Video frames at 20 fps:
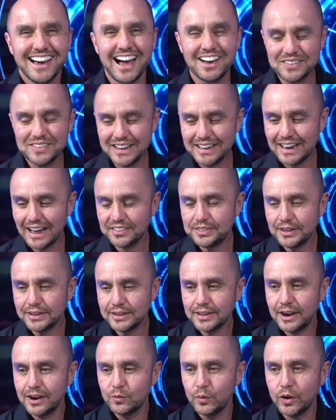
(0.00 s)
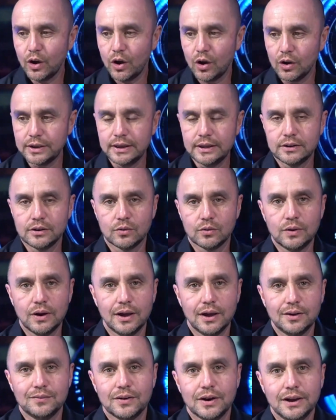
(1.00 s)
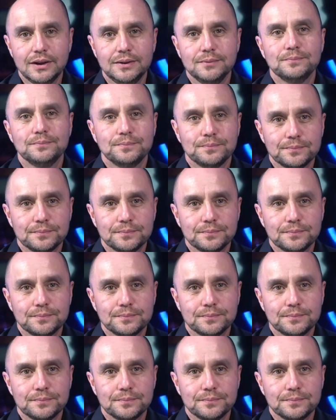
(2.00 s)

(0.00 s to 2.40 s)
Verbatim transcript: I mean, I think that we all get in a rut, right?